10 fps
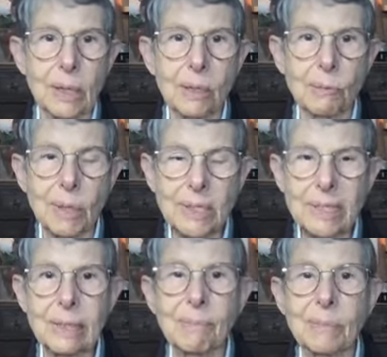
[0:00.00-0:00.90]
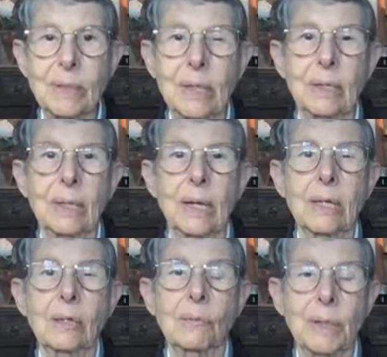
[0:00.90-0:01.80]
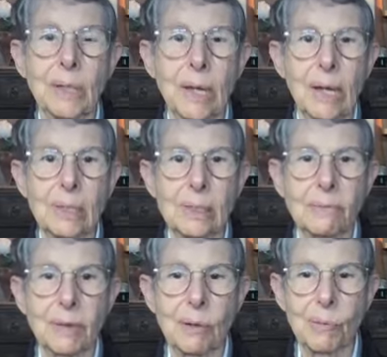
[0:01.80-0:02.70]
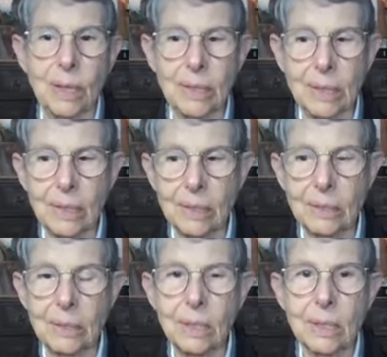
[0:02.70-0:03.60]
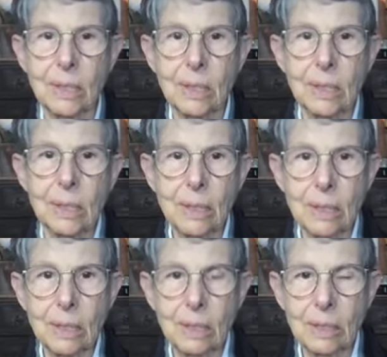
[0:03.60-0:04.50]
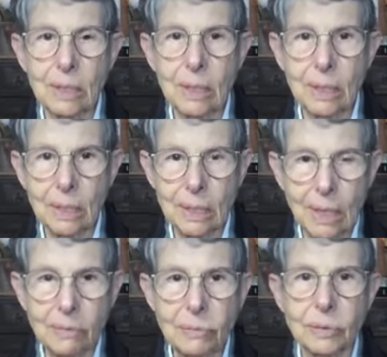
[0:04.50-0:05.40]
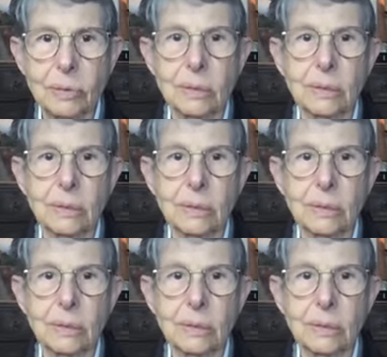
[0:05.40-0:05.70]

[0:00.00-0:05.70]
And there was something that I could realize if I went in enough.